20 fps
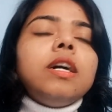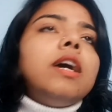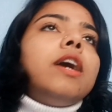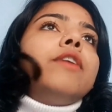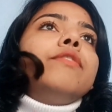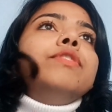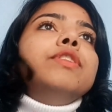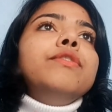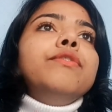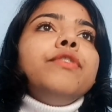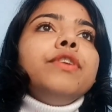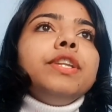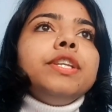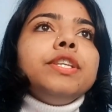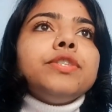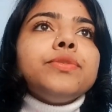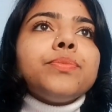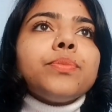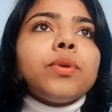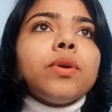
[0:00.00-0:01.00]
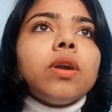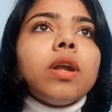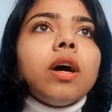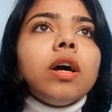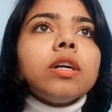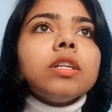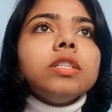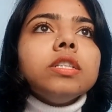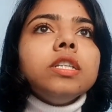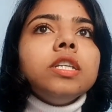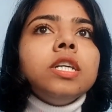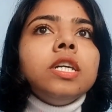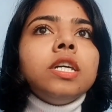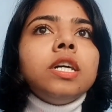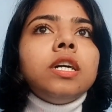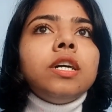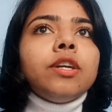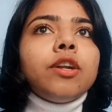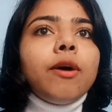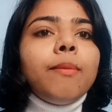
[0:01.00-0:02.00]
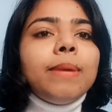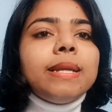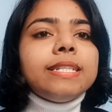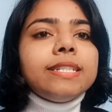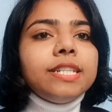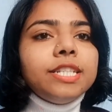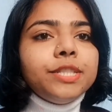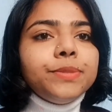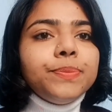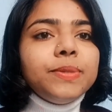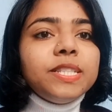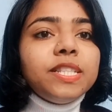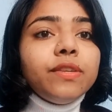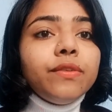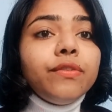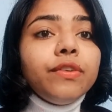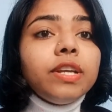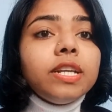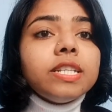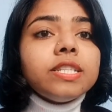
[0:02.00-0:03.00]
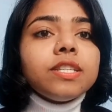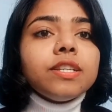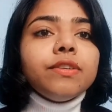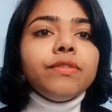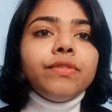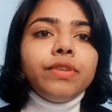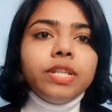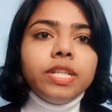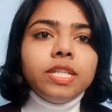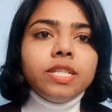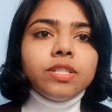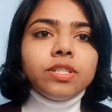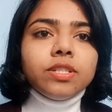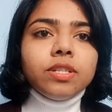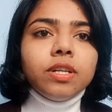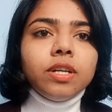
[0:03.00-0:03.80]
of the finished product, raw material specification, finished